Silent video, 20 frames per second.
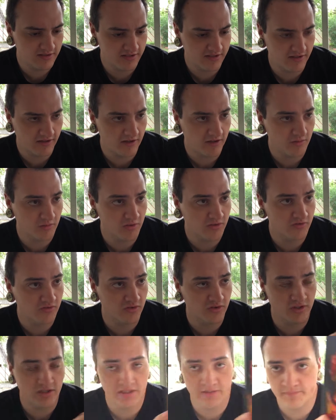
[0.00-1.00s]
did the artwork
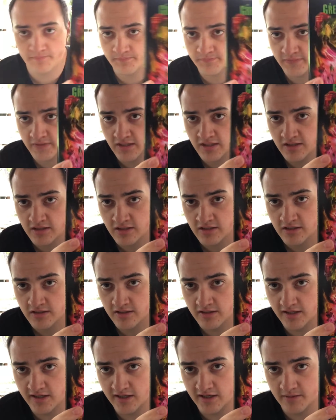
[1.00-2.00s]
for it.
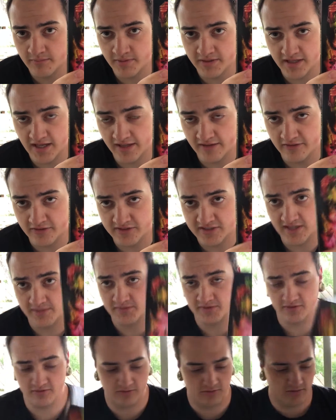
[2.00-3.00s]
But yeah, it looks
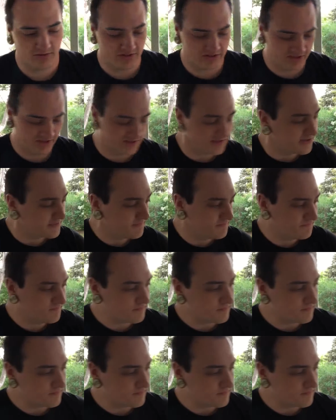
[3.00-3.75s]
absolutely gorgeous.